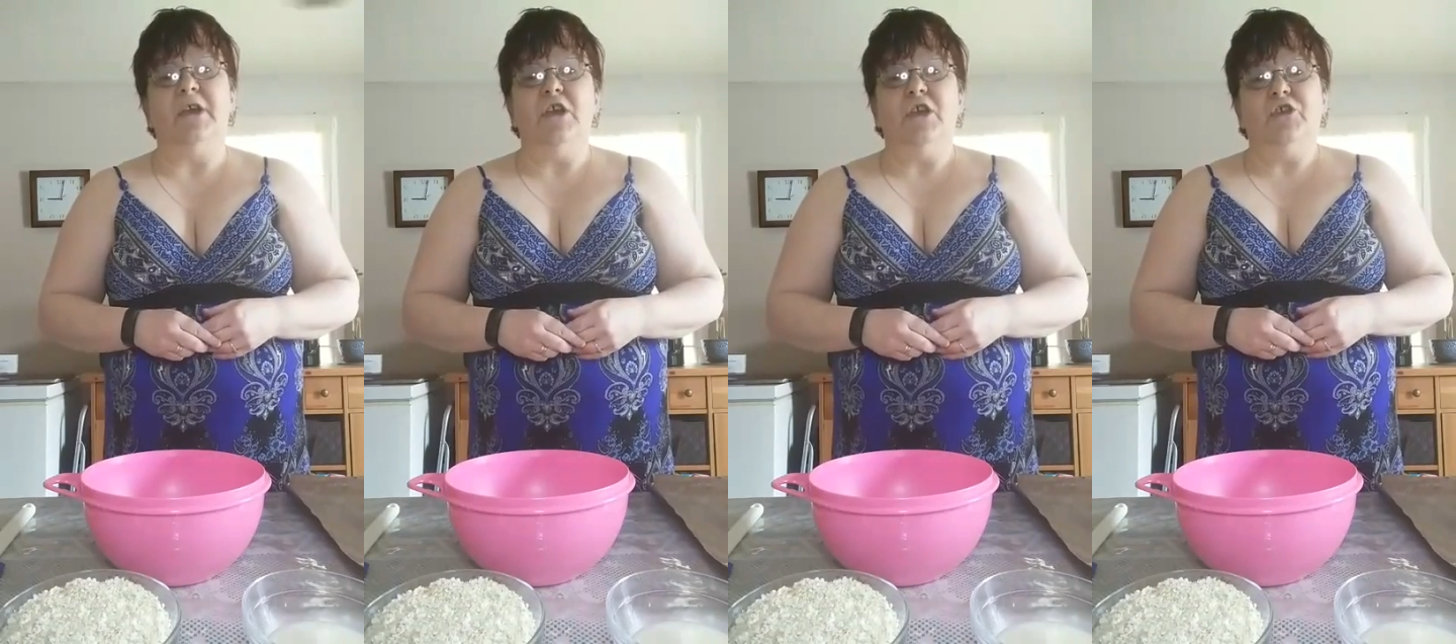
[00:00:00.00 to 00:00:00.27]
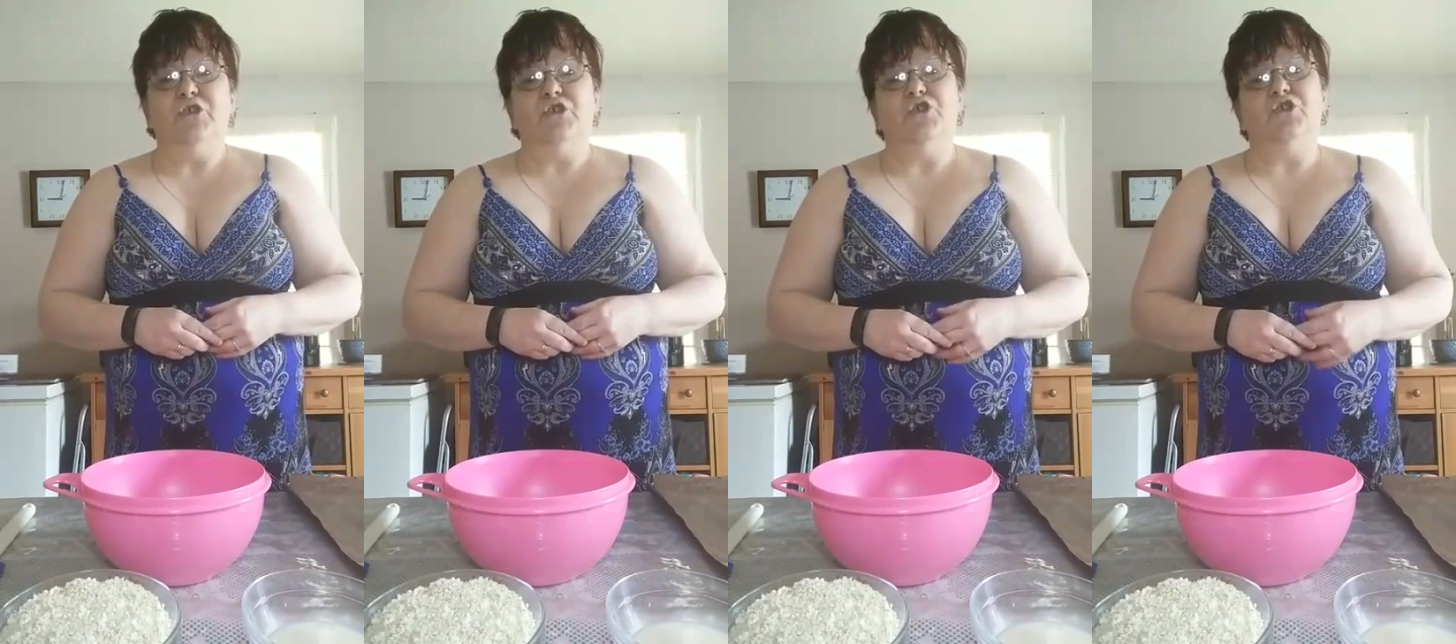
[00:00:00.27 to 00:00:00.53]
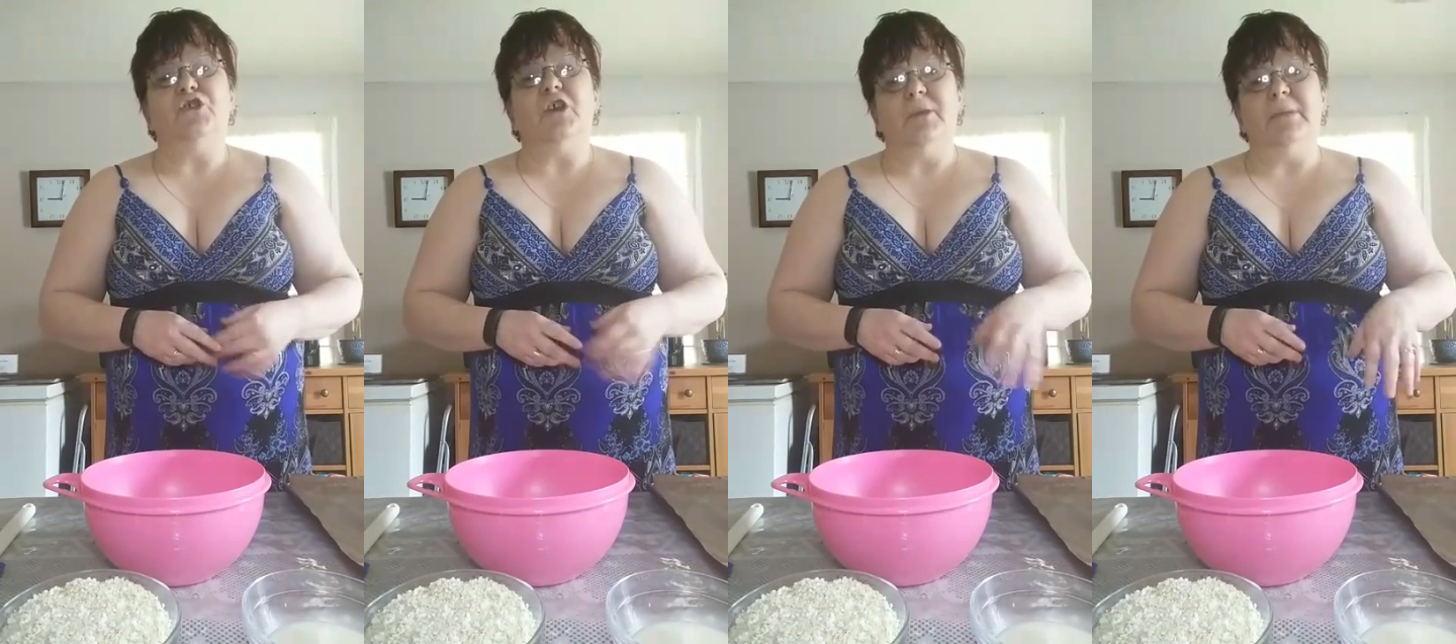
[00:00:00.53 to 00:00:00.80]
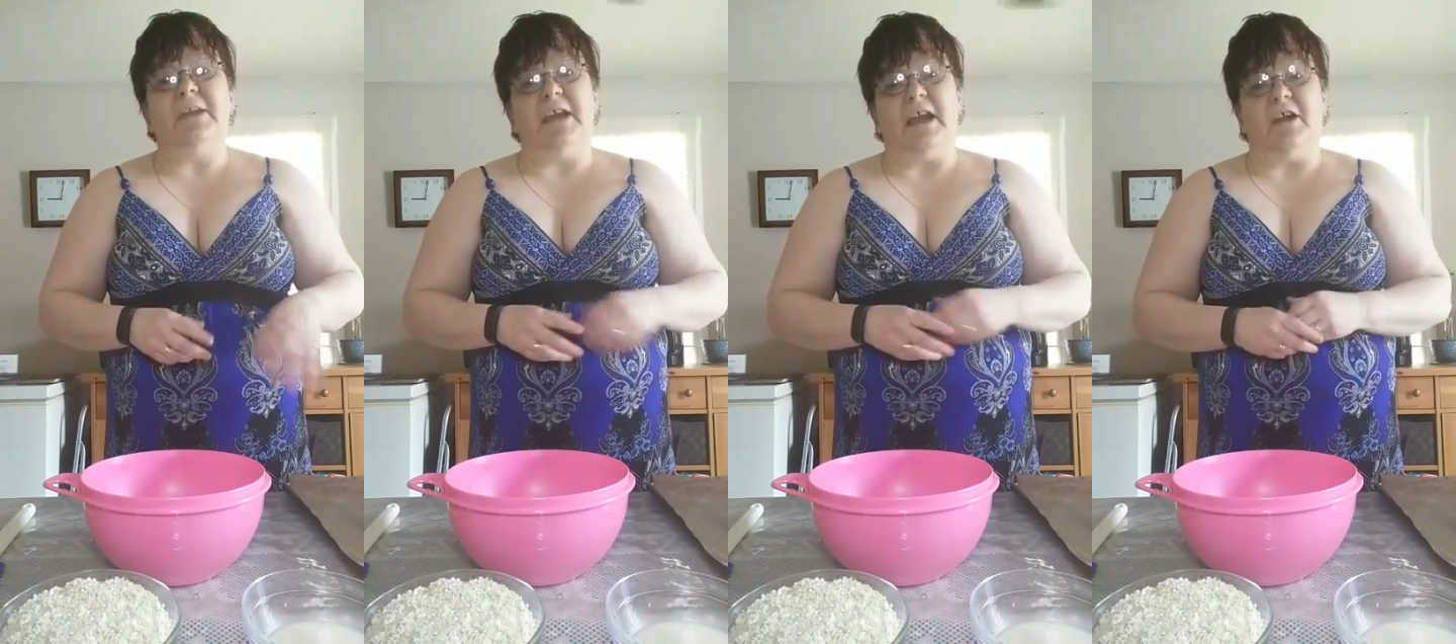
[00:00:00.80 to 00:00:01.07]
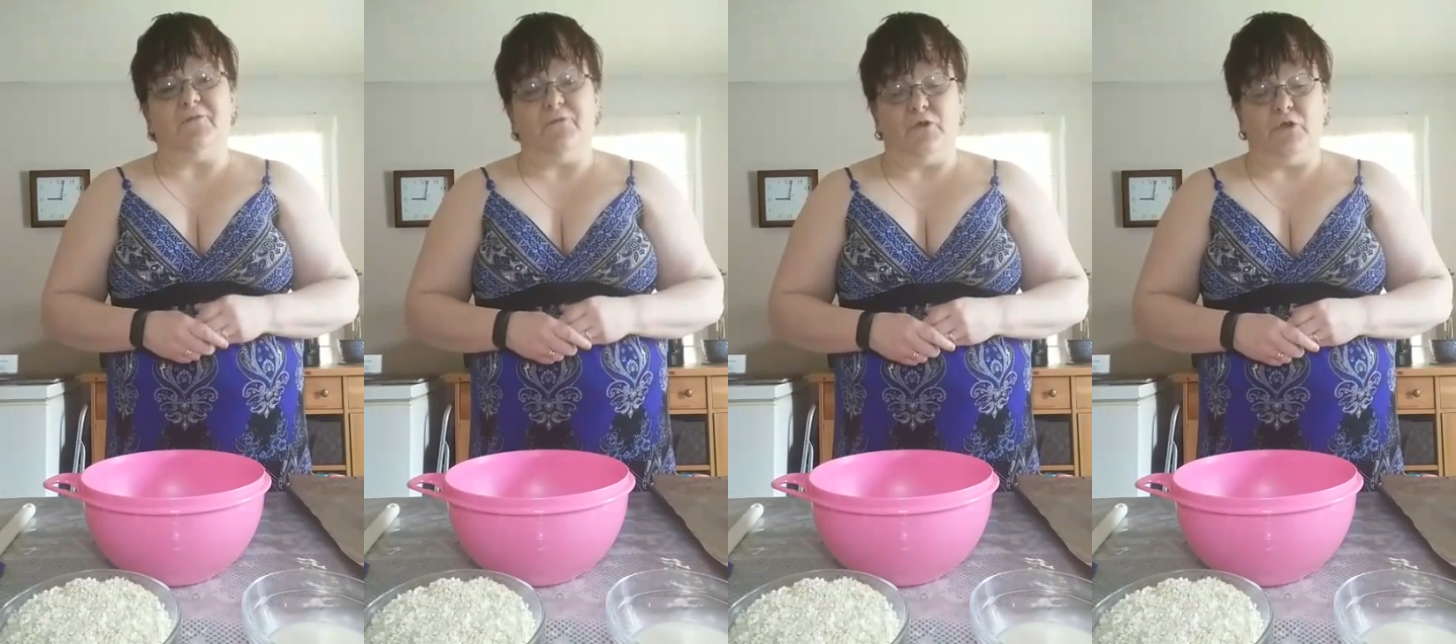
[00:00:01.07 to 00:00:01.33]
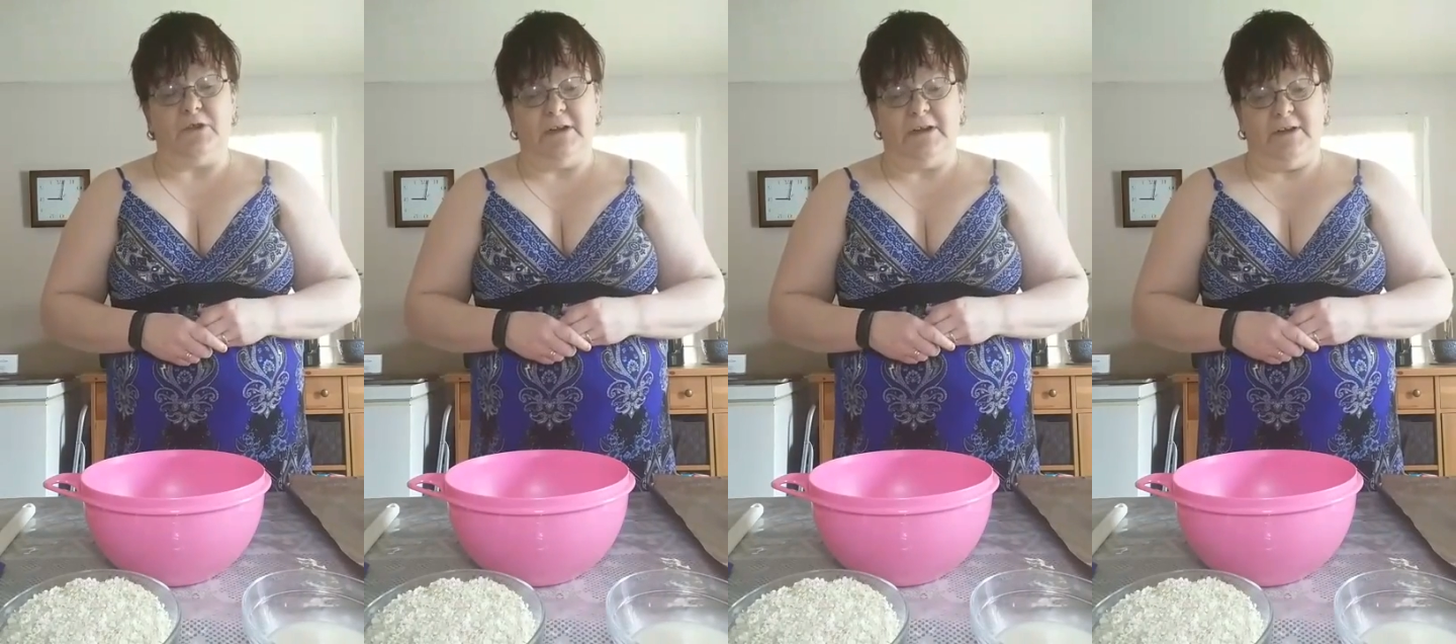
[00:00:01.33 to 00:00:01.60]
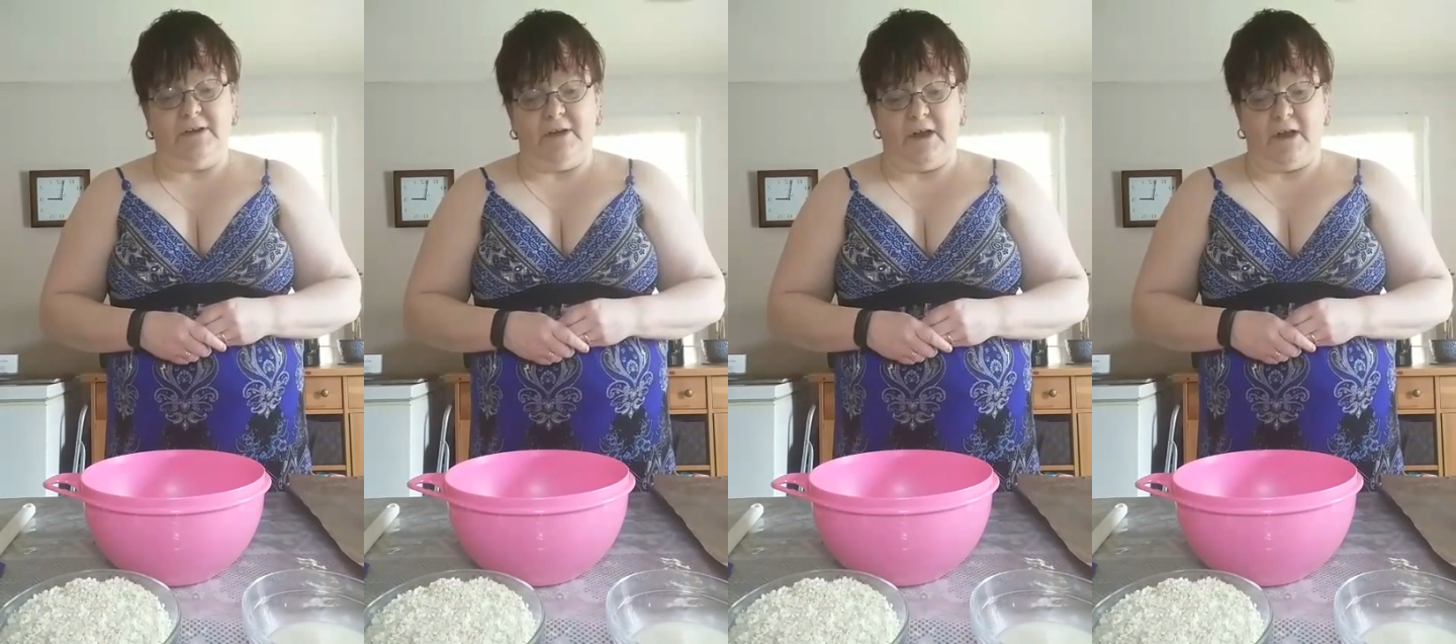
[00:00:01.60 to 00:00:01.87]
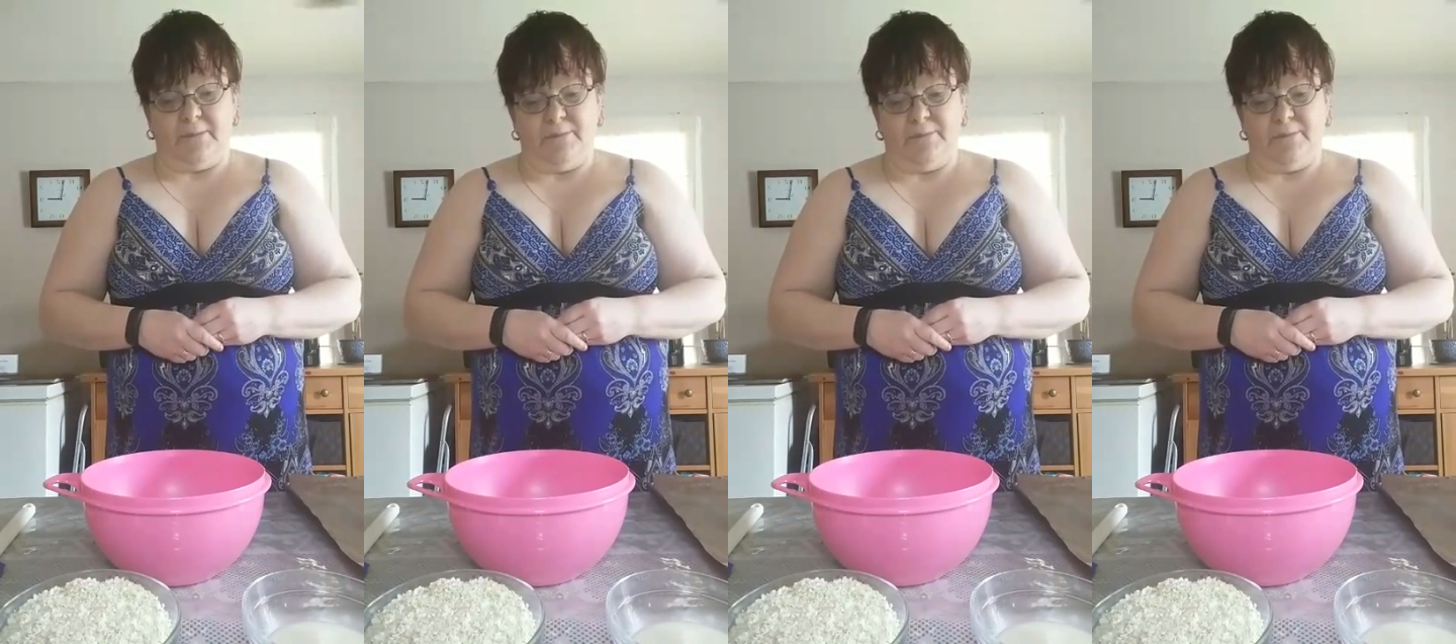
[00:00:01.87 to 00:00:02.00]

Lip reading: So you just got to be careful in,